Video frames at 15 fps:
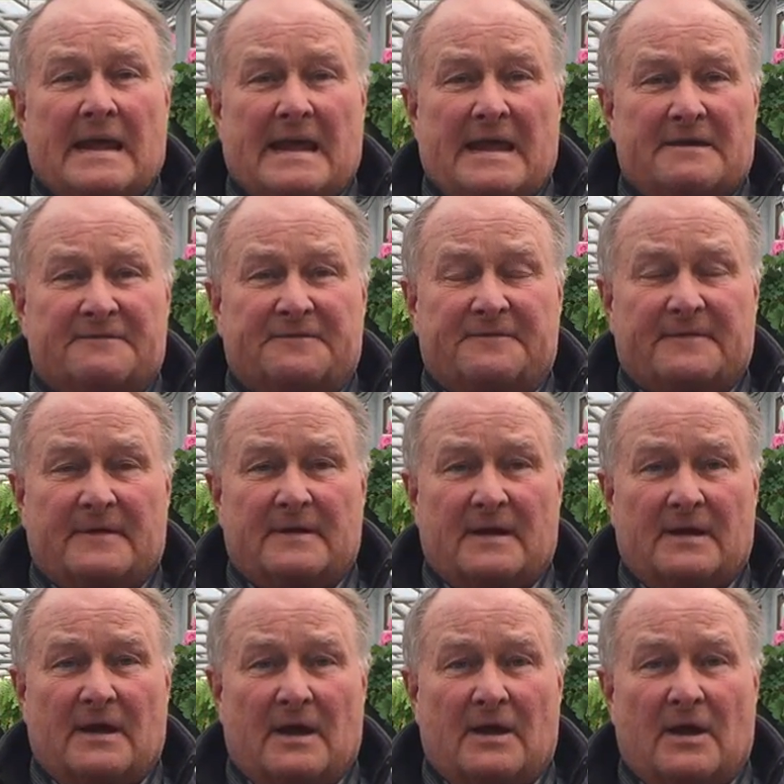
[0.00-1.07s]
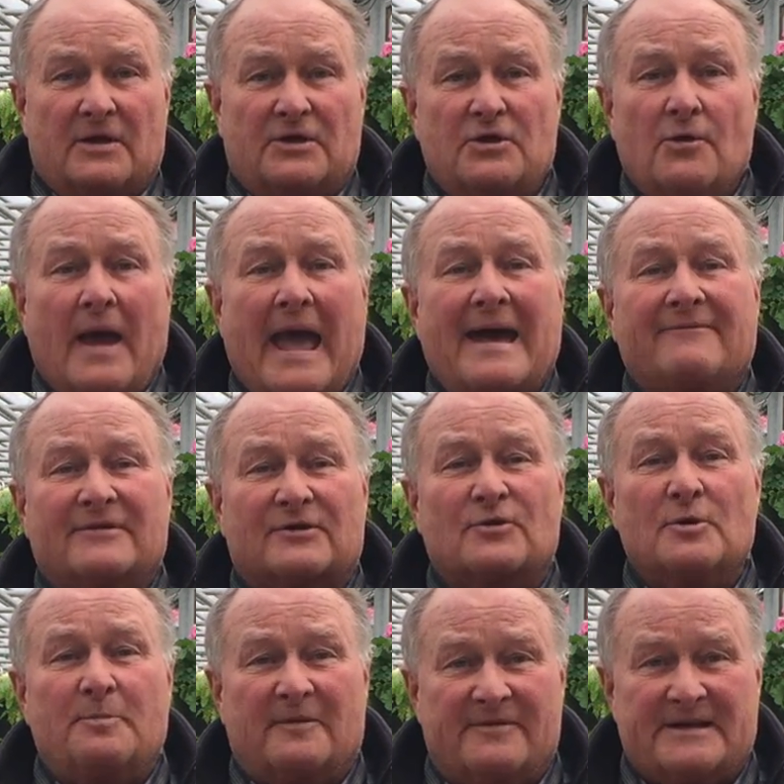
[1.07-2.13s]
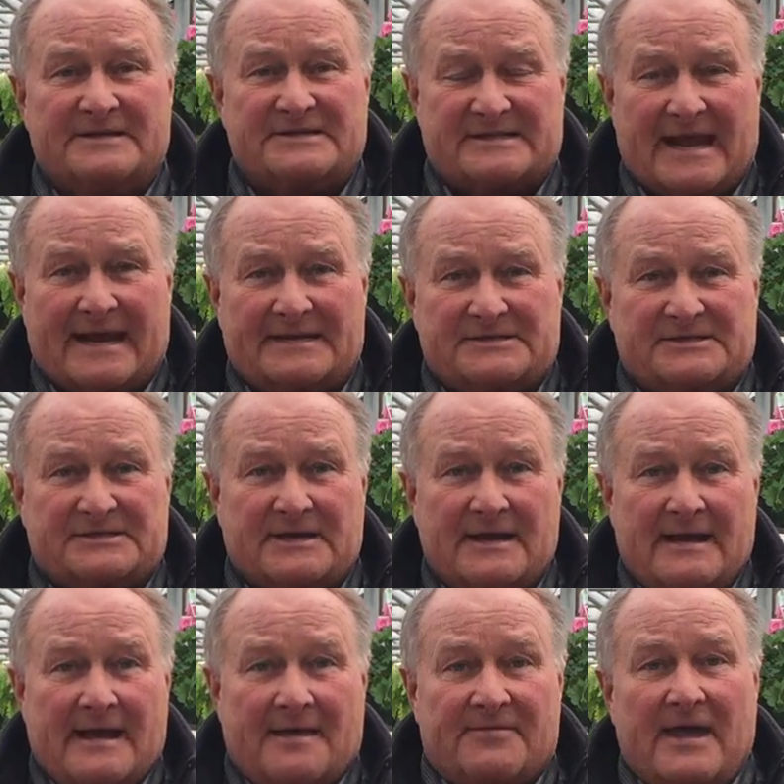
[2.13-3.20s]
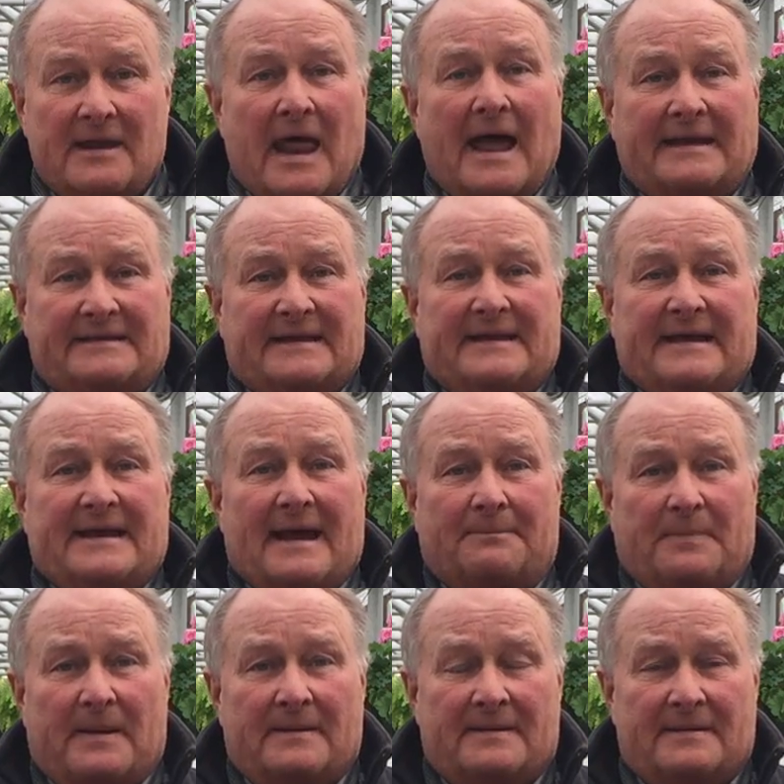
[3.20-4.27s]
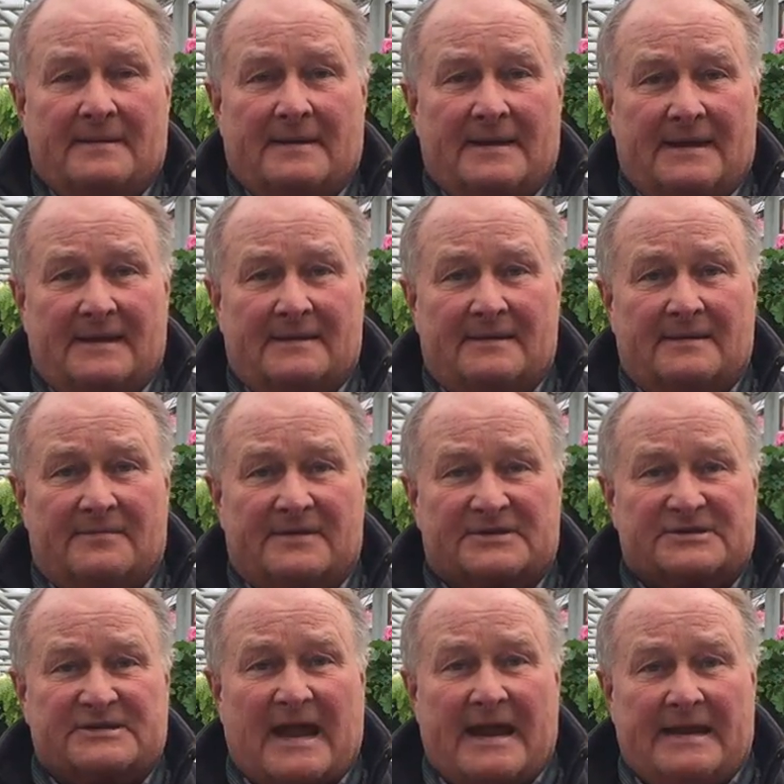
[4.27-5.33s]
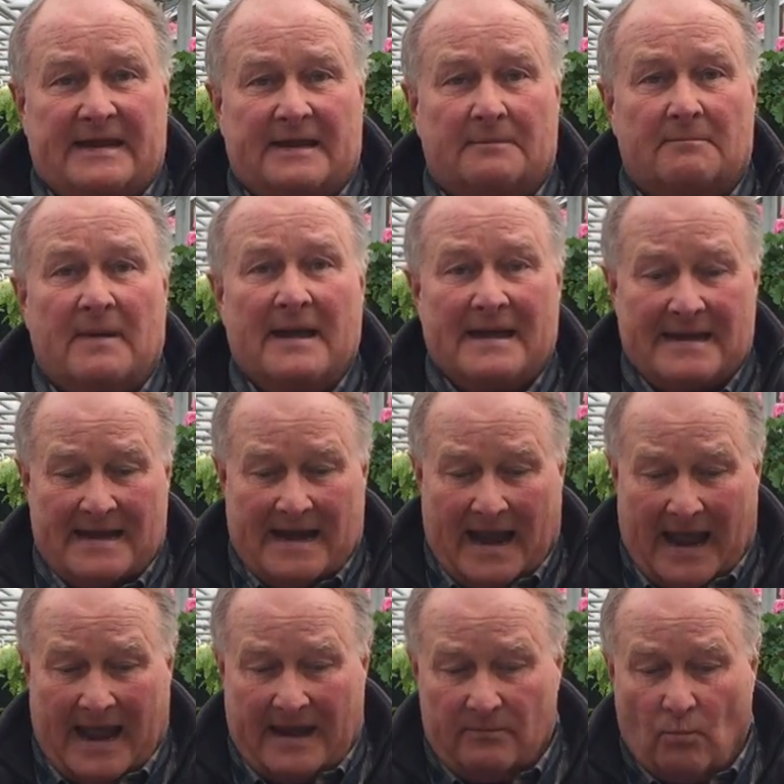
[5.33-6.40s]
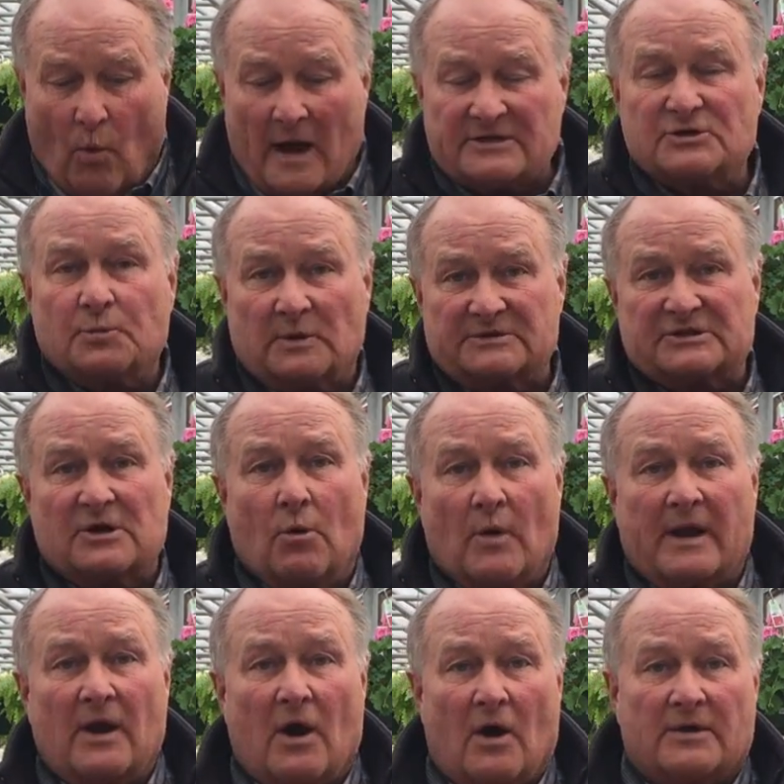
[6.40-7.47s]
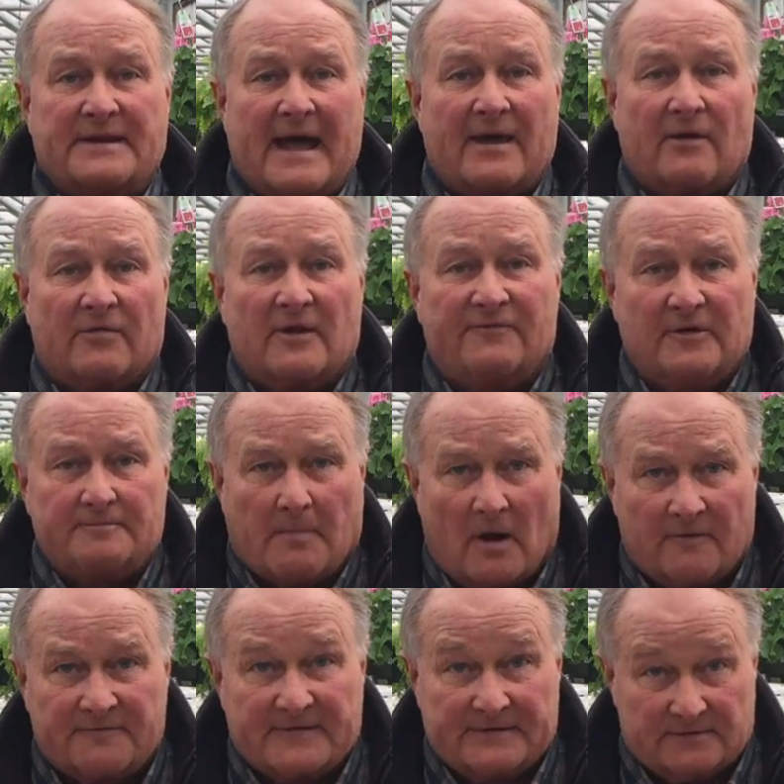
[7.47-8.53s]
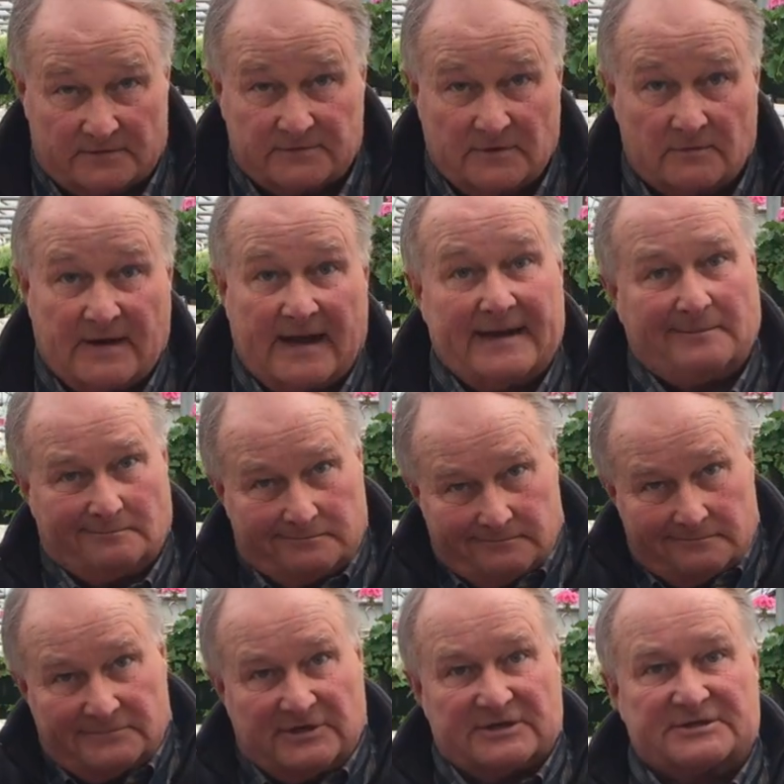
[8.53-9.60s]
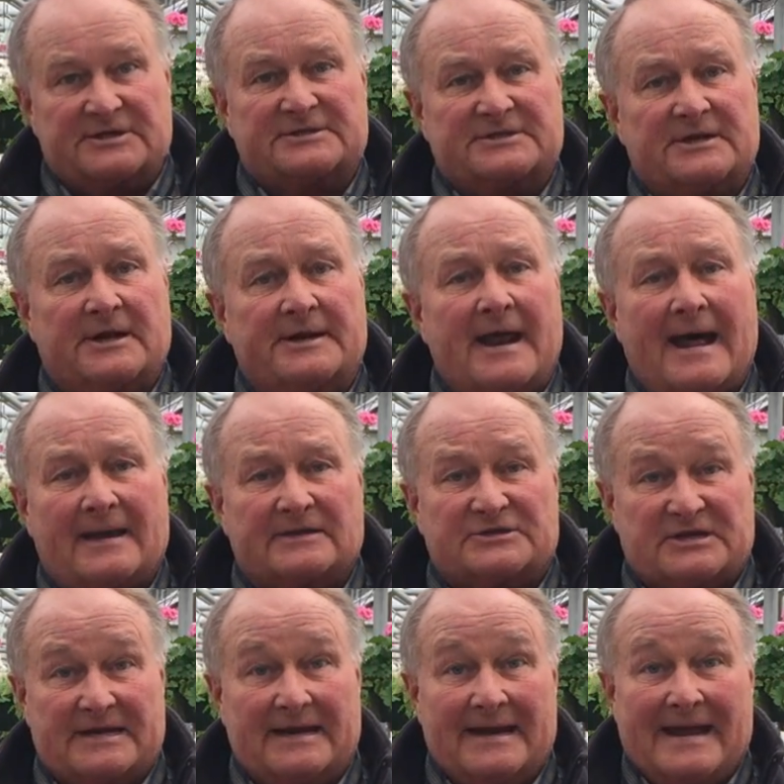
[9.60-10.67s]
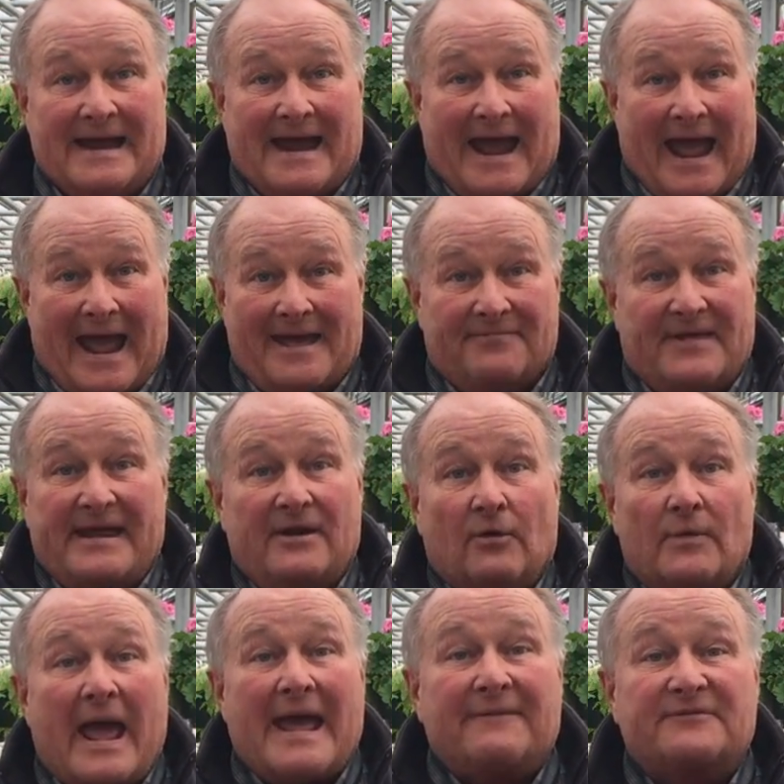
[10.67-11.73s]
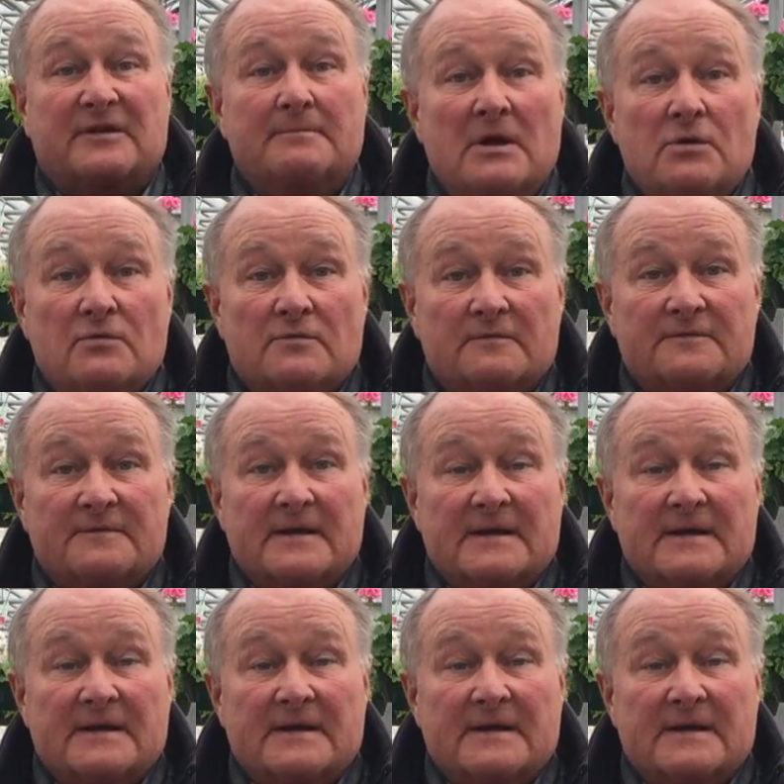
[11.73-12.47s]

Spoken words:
If you have a group of insects, they like to get up in the stadium and watch what's going on down on the football field, okay? Just as an analogy. And they don't have to move.